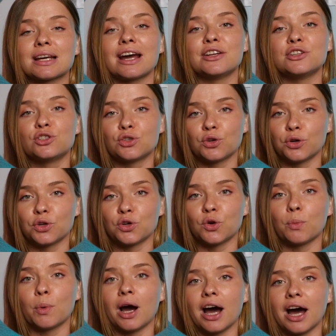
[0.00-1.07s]

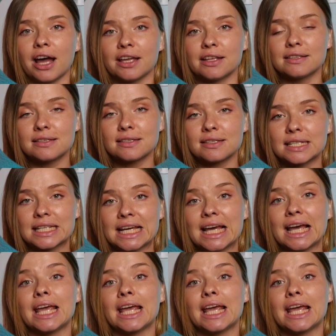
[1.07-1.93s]
hydronium ions